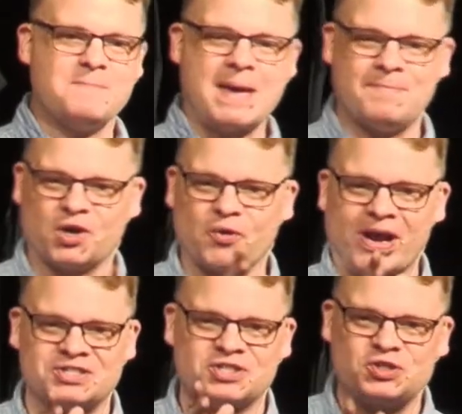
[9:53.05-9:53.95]
met, but
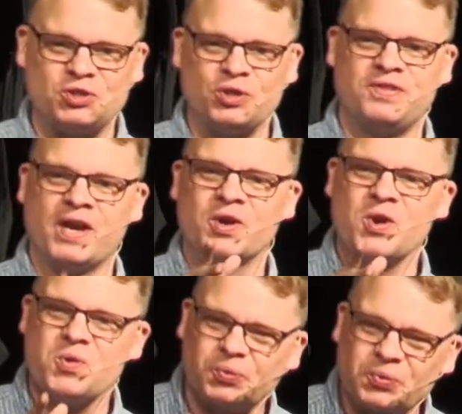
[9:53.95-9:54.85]
Christ stood there
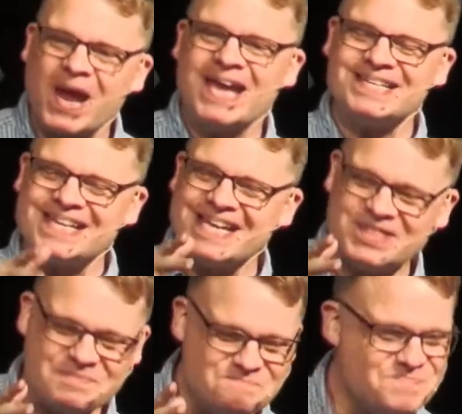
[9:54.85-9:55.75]
right in
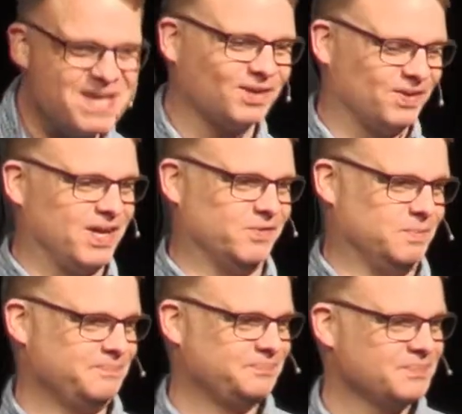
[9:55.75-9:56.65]
the middle of them.
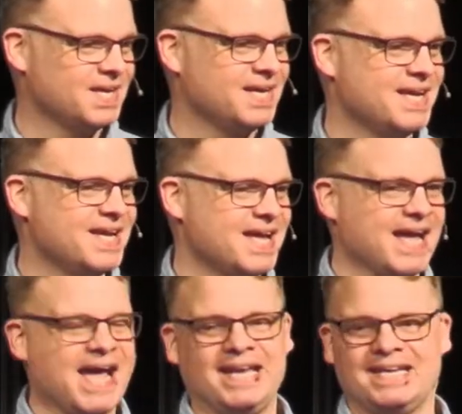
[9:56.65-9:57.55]

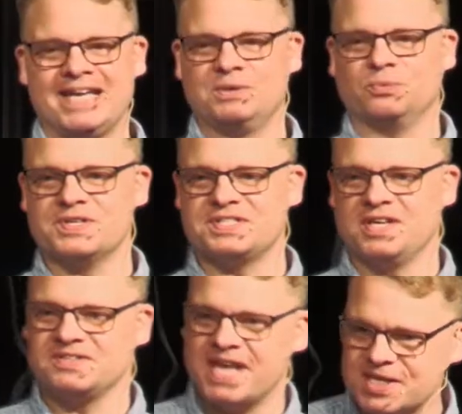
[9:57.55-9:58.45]
And it was
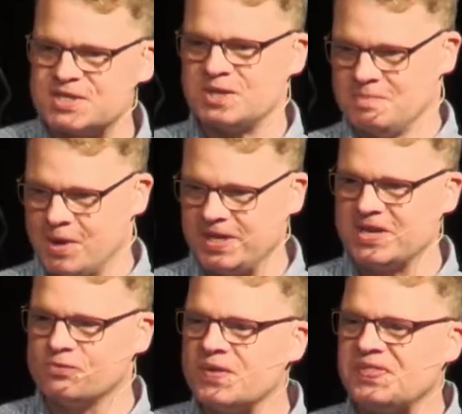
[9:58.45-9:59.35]
their testimony
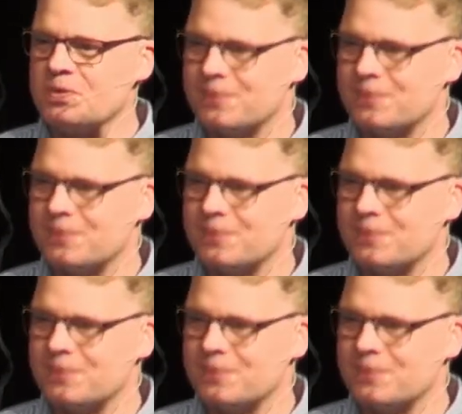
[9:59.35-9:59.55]
of what they